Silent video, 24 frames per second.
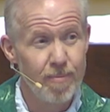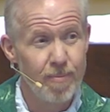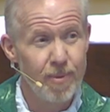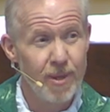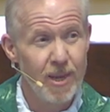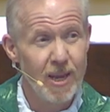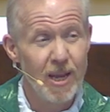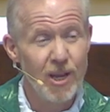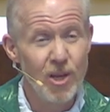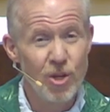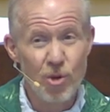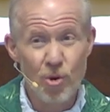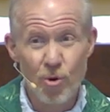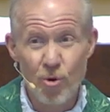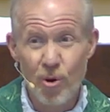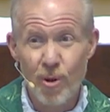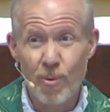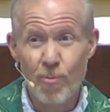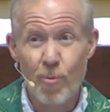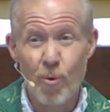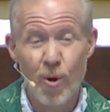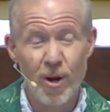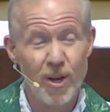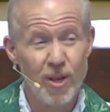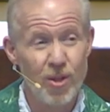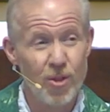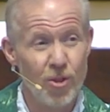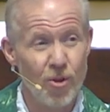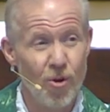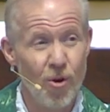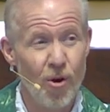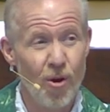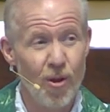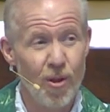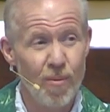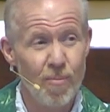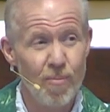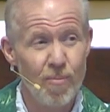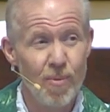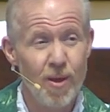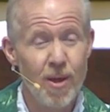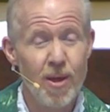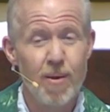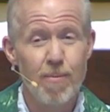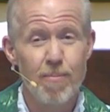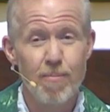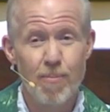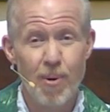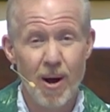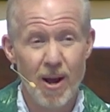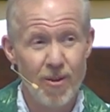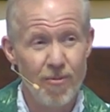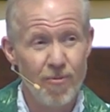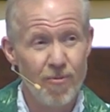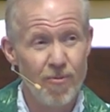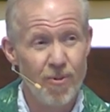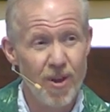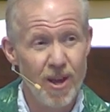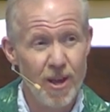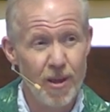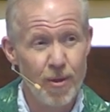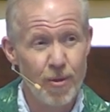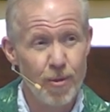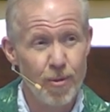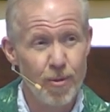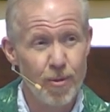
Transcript: He knew him when he saw him by faith.